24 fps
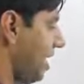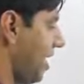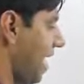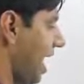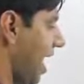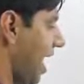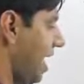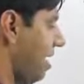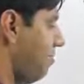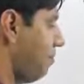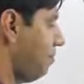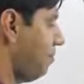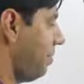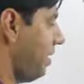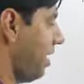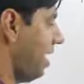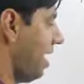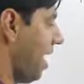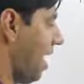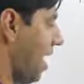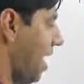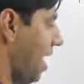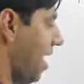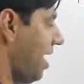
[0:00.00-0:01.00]
an
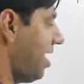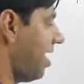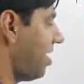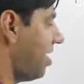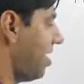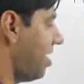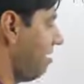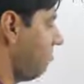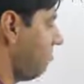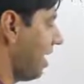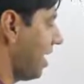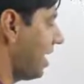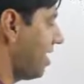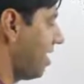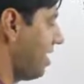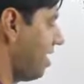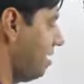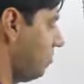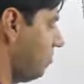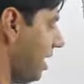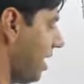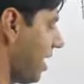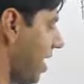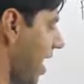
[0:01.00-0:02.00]
NPR
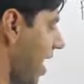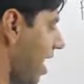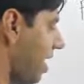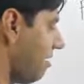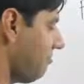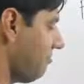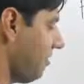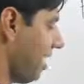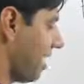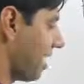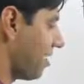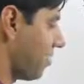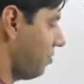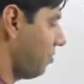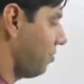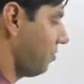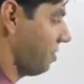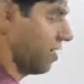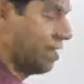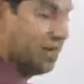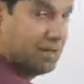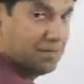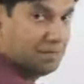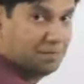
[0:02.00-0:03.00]
divided by R
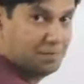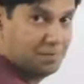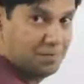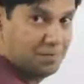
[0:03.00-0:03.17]
factorial.